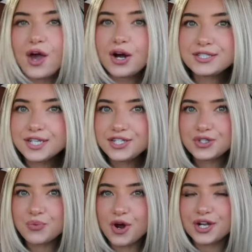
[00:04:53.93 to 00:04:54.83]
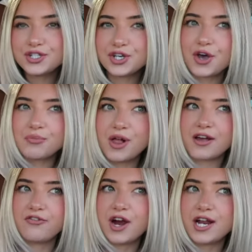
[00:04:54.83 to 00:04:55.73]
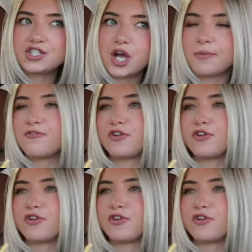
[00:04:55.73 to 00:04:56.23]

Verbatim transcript: I honestly just wanted to go Black Friday shopping